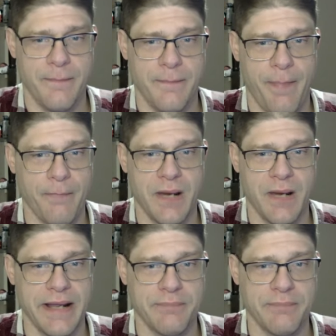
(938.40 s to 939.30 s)
my
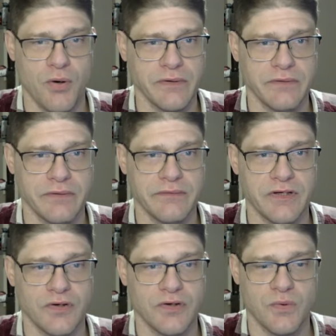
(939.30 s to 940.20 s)
opponent, you
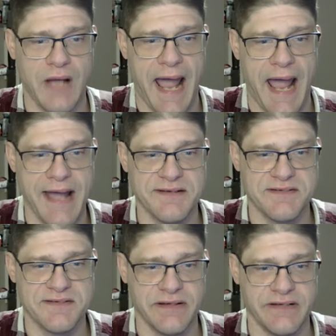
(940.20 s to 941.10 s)
know, has
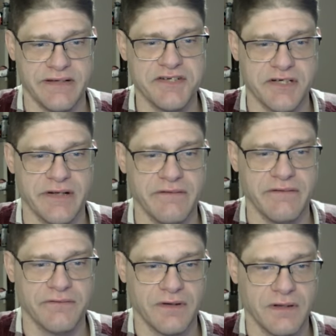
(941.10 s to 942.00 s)
the initiative
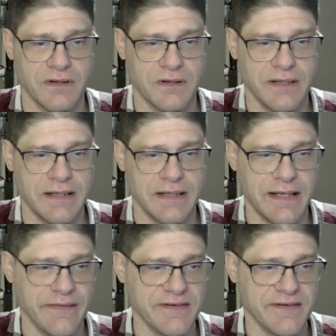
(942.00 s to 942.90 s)

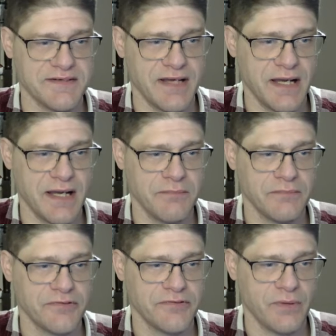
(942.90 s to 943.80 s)
in this game.
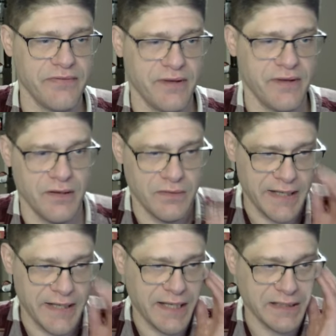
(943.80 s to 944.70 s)
So I thought,
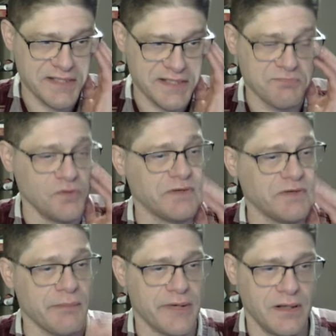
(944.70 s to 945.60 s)
okay, let's move
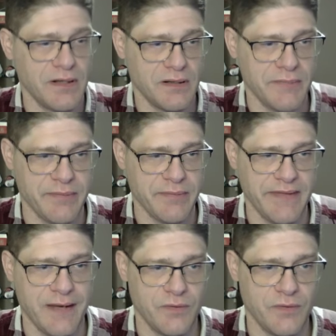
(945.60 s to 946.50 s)
up here. Maybe
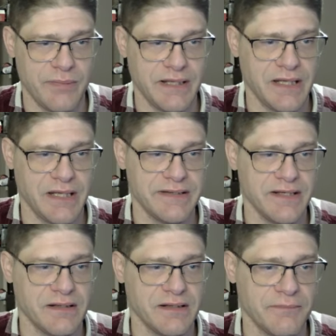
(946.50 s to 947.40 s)
that would be an idea.